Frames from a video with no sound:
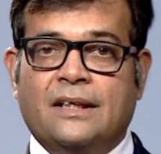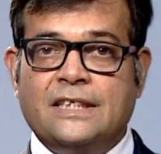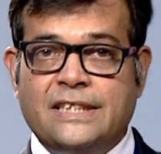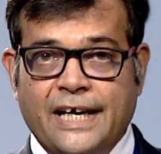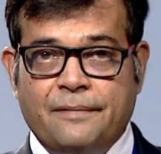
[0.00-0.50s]

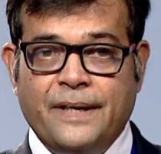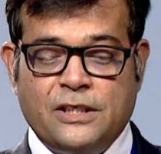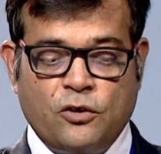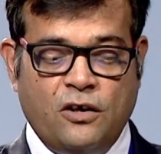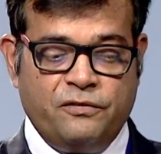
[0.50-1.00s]

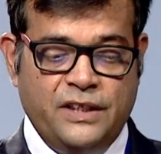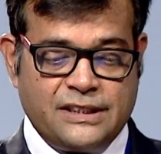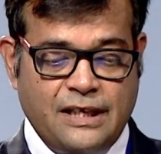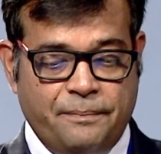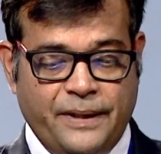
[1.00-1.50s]
statements of this
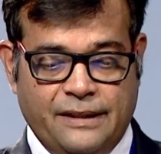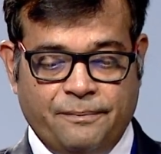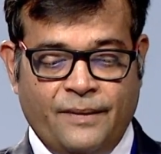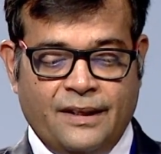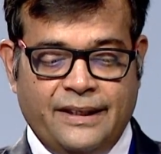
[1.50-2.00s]
company.
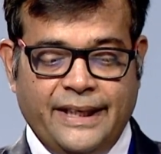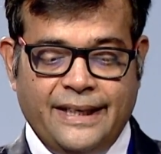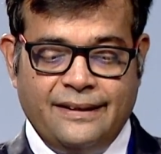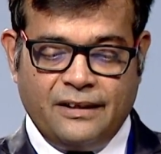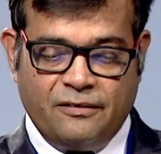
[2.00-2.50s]

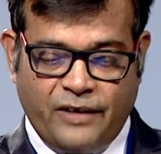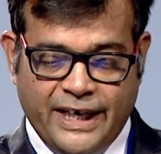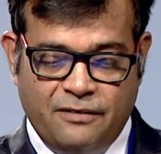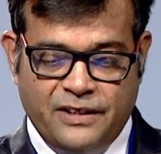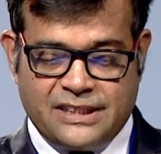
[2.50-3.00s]
And
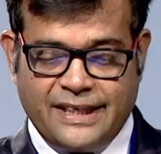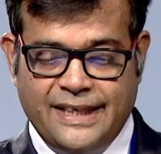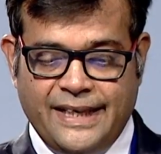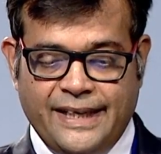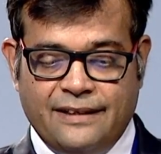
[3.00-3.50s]
while we
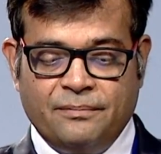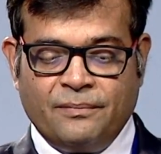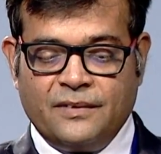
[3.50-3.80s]
study it,